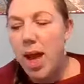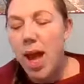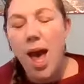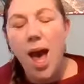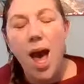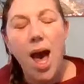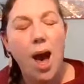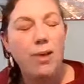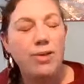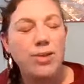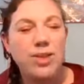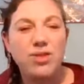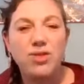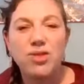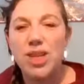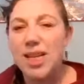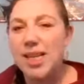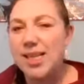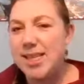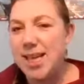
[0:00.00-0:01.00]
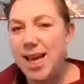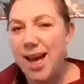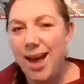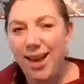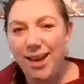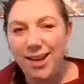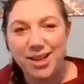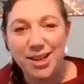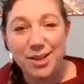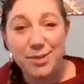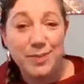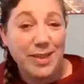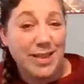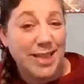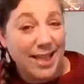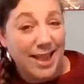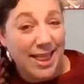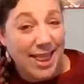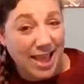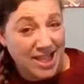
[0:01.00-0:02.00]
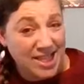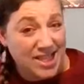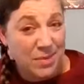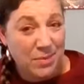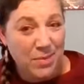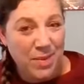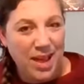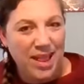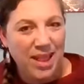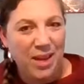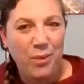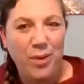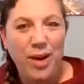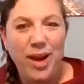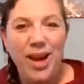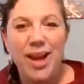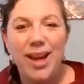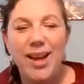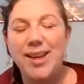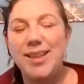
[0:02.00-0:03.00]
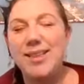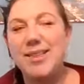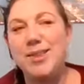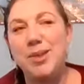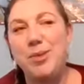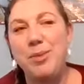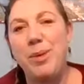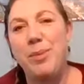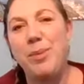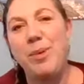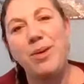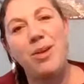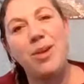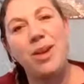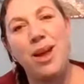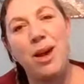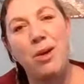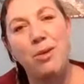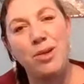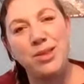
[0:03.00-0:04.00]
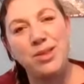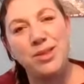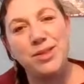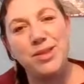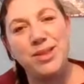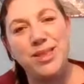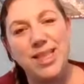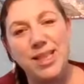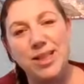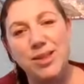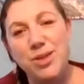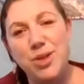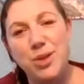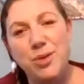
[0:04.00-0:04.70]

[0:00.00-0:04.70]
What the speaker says: I was really tired, but I did them anyway. It took me about an hour to do